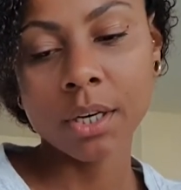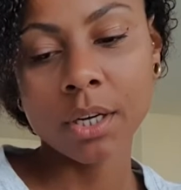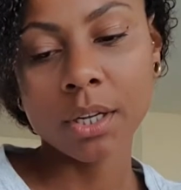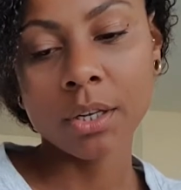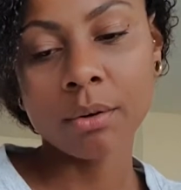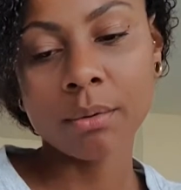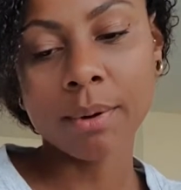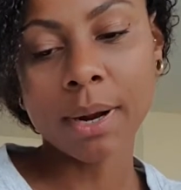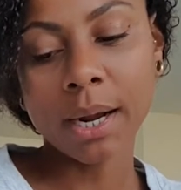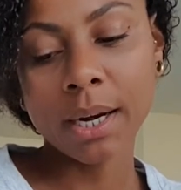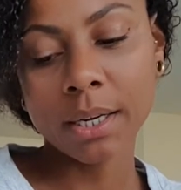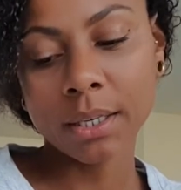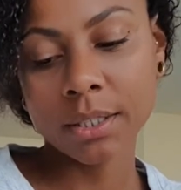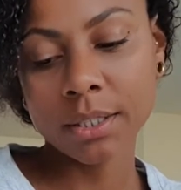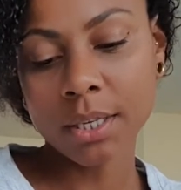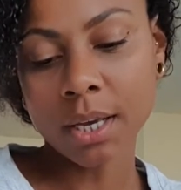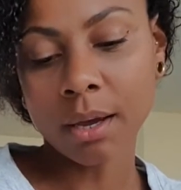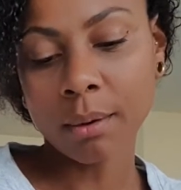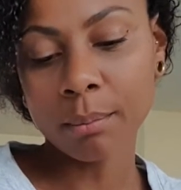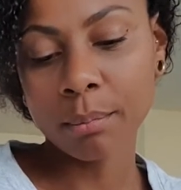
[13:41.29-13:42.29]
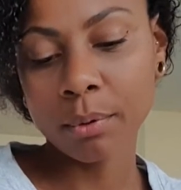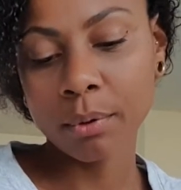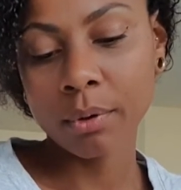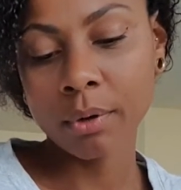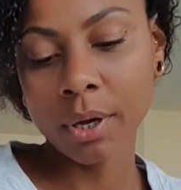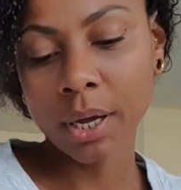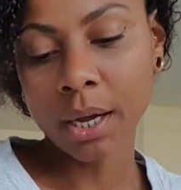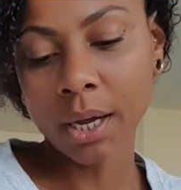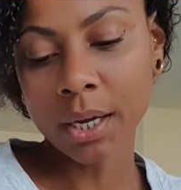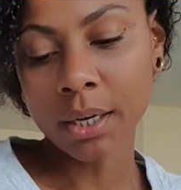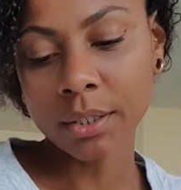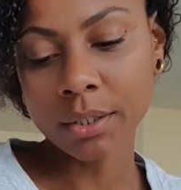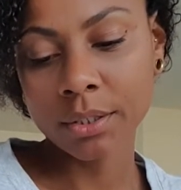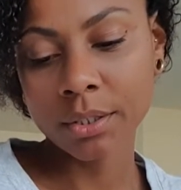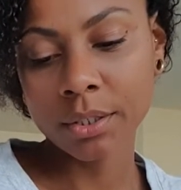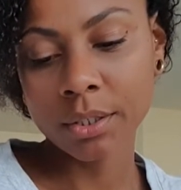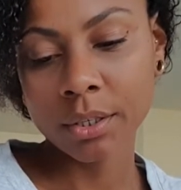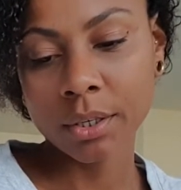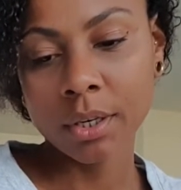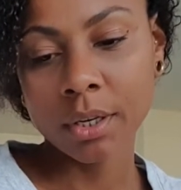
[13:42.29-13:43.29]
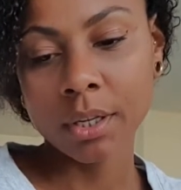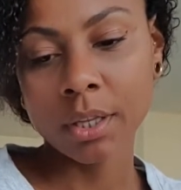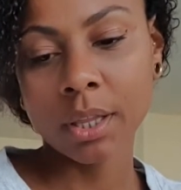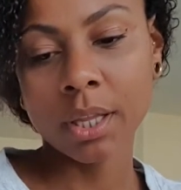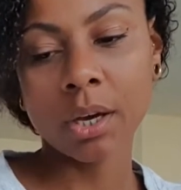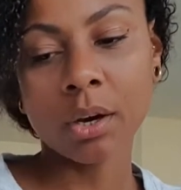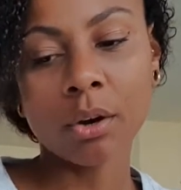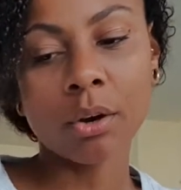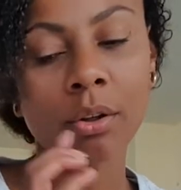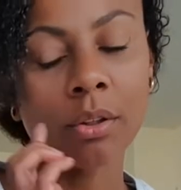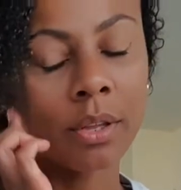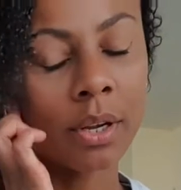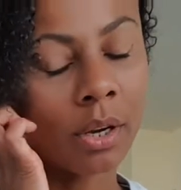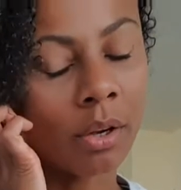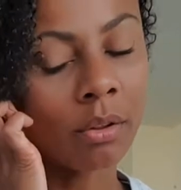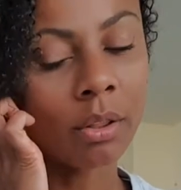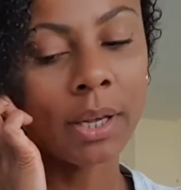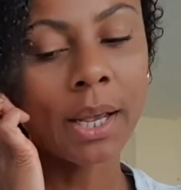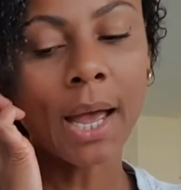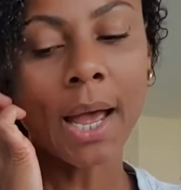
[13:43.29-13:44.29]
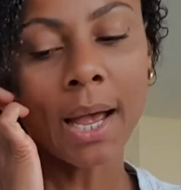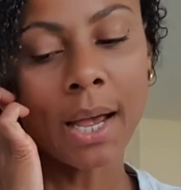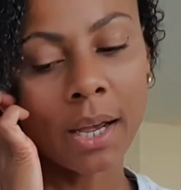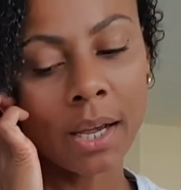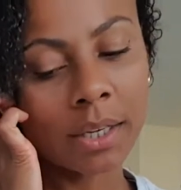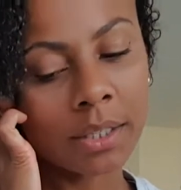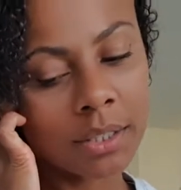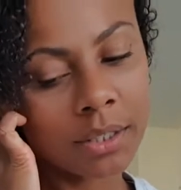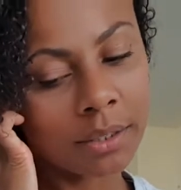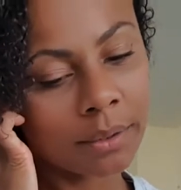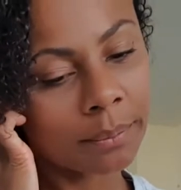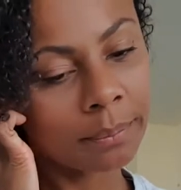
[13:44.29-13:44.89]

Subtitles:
the right example, and they only had